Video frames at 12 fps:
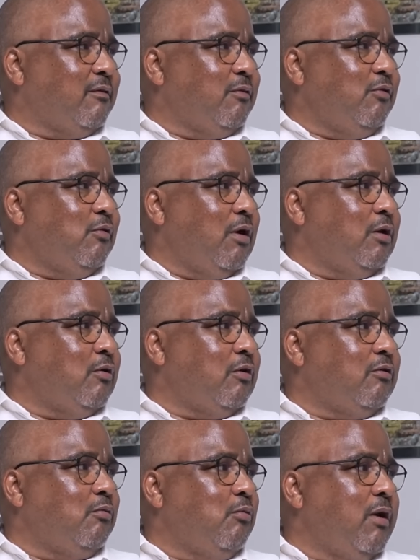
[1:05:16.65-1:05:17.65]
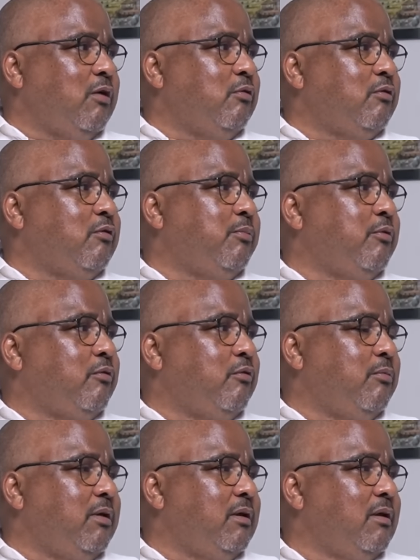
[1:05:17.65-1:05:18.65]
you are not where you're supposed to
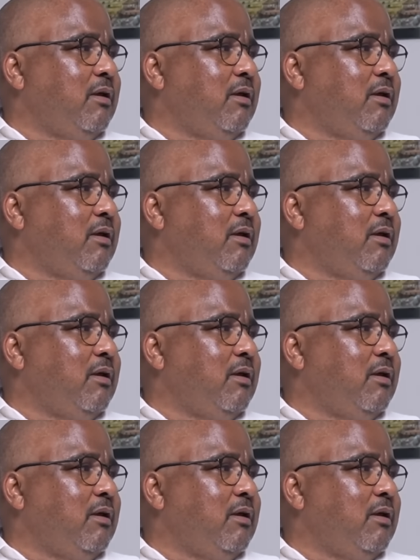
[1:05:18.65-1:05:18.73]
be.